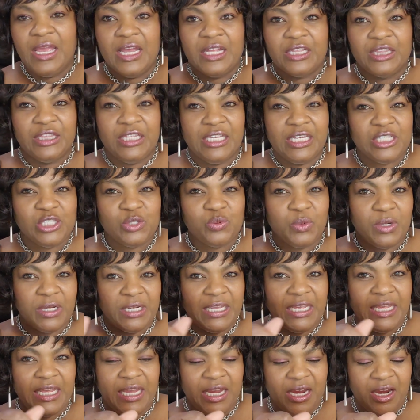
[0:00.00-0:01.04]
This one
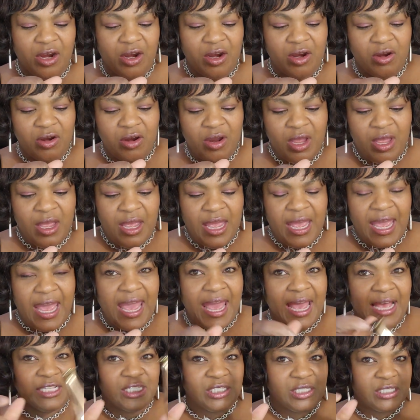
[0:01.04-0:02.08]
here
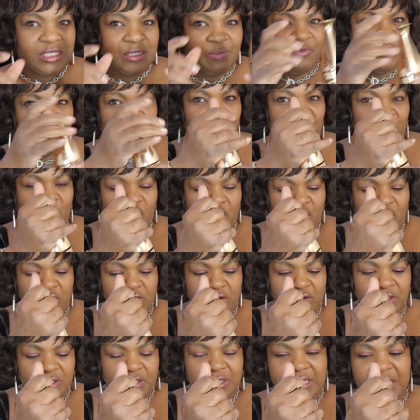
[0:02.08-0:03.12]
has some
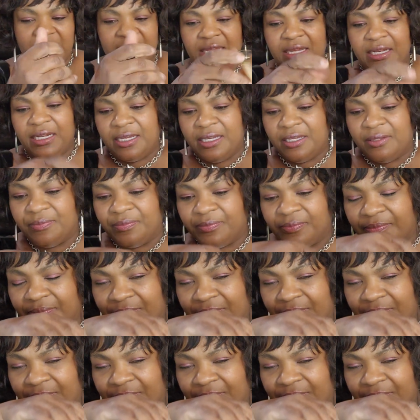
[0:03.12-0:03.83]
florals in it.